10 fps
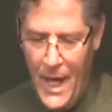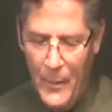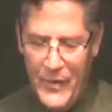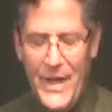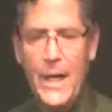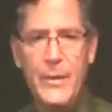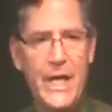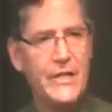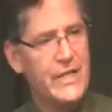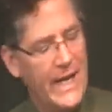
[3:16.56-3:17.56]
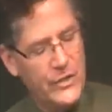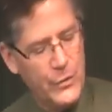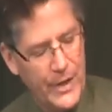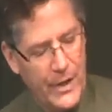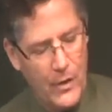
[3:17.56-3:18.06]
But then he begins
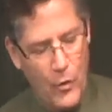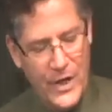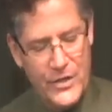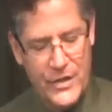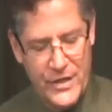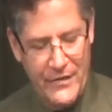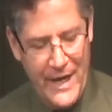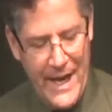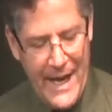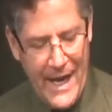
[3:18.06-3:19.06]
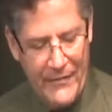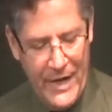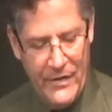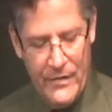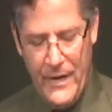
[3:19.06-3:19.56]
answering the questions that they have.
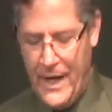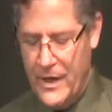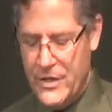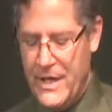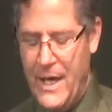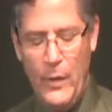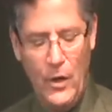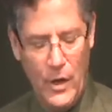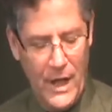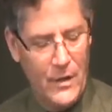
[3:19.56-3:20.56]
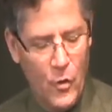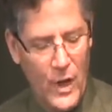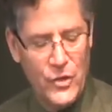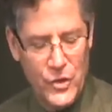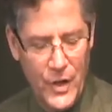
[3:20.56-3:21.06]
And, and today we look at
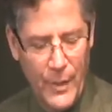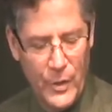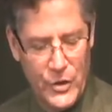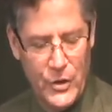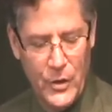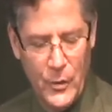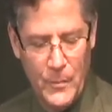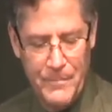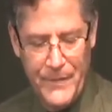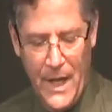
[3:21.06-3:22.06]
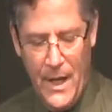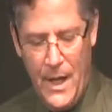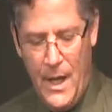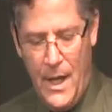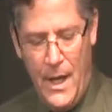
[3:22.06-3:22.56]
question number two.
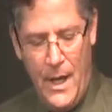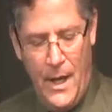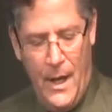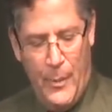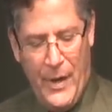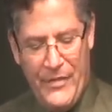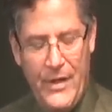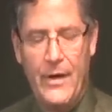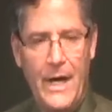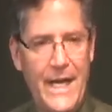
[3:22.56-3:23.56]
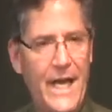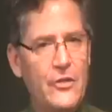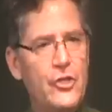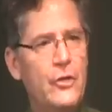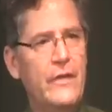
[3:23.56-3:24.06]
But the,
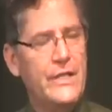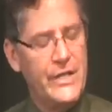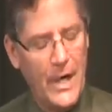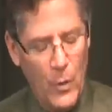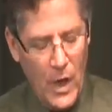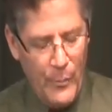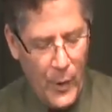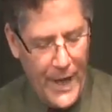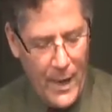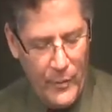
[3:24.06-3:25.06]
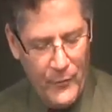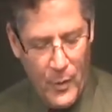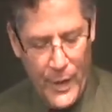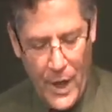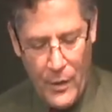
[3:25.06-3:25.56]
again, two things that I want to point out before
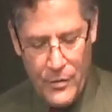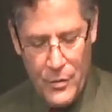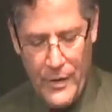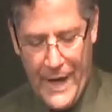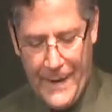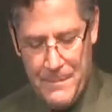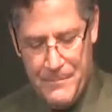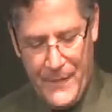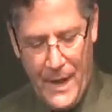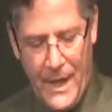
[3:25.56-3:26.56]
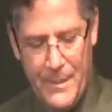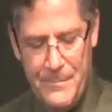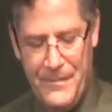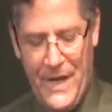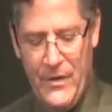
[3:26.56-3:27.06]
we go through that. Um,
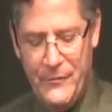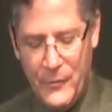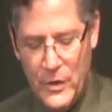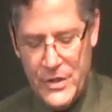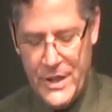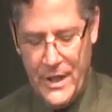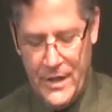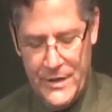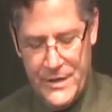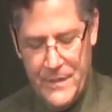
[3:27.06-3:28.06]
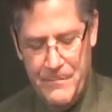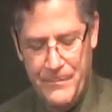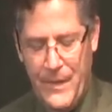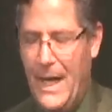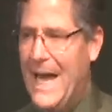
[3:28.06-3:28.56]
and the first is
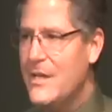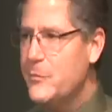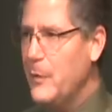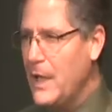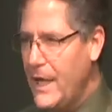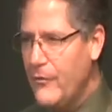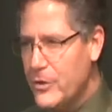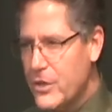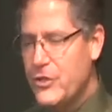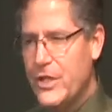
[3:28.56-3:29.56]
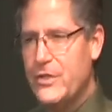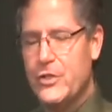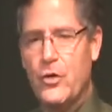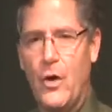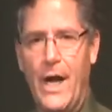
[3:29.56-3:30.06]
as believers in
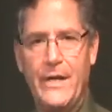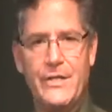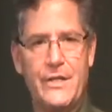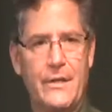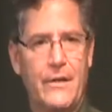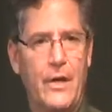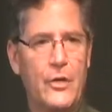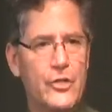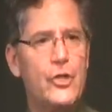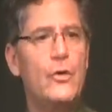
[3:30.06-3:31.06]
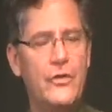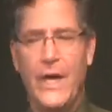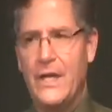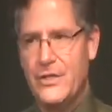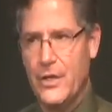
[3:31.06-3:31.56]
Jesus Christ, there are two
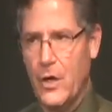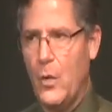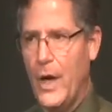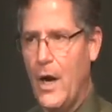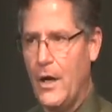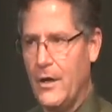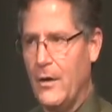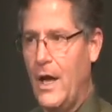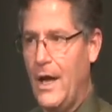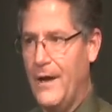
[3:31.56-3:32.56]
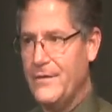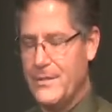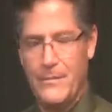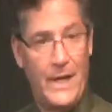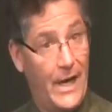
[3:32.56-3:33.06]
things that are going on in our
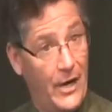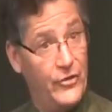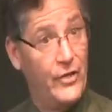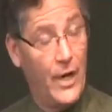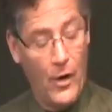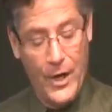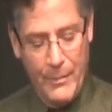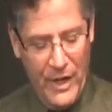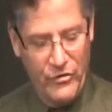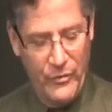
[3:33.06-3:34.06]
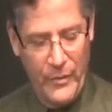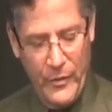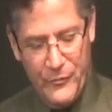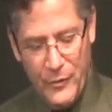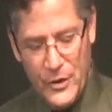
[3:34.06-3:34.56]
lives. I actually already mentioned them. The
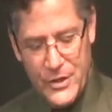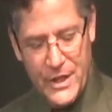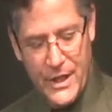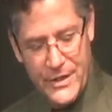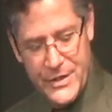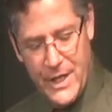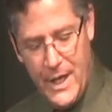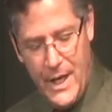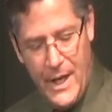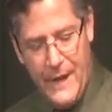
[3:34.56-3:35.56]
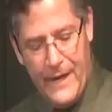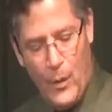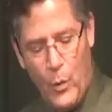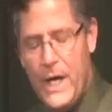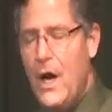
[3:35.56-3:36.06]
first is that
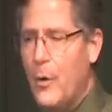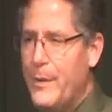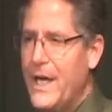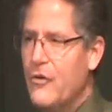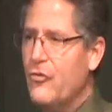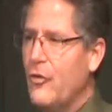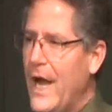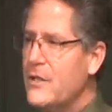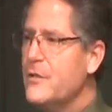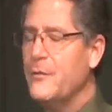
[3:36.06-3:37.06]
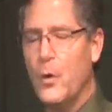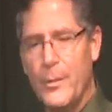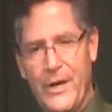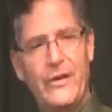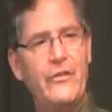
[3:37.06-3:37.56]
we are being
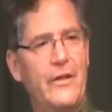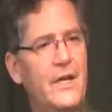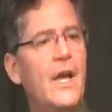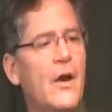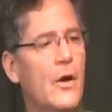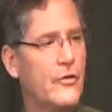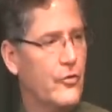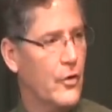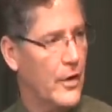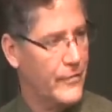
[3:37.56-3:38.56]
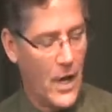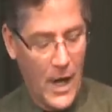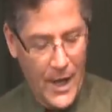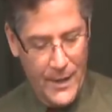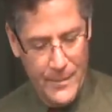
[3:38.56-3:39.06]
transformed into the character of
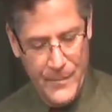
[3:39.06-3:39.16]
God.